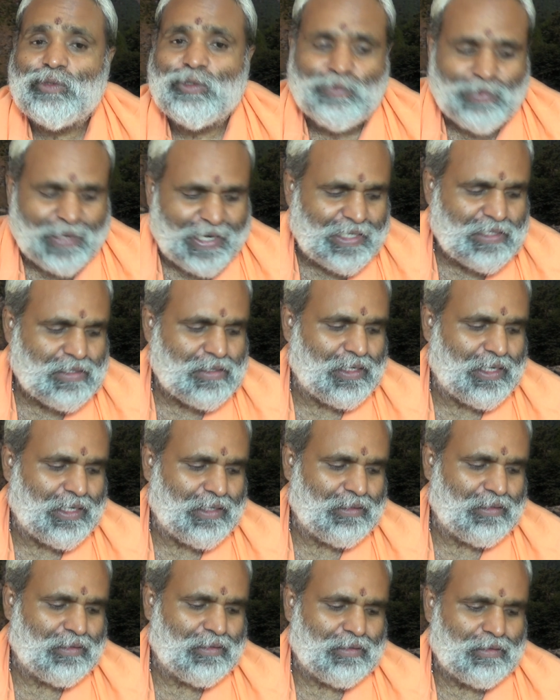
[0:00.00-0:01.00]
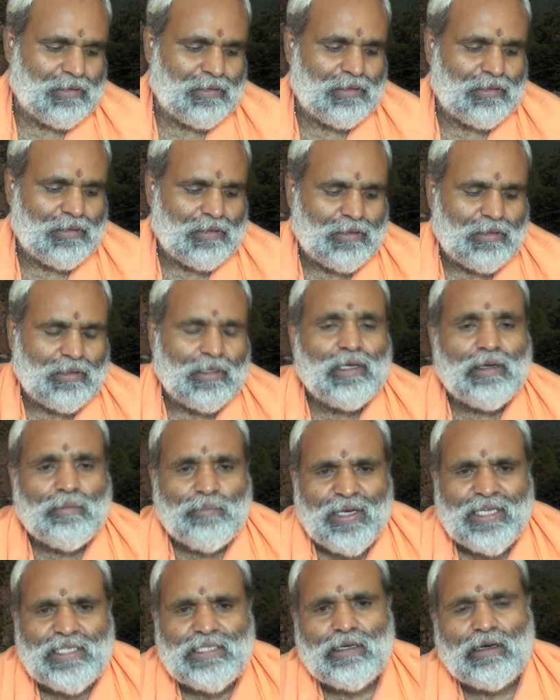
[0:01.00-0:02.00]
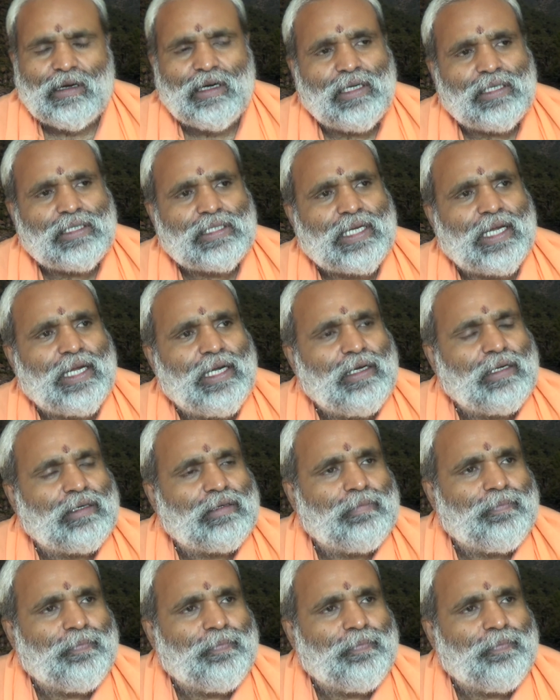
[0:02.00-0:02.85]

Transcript: upasana. Please understand,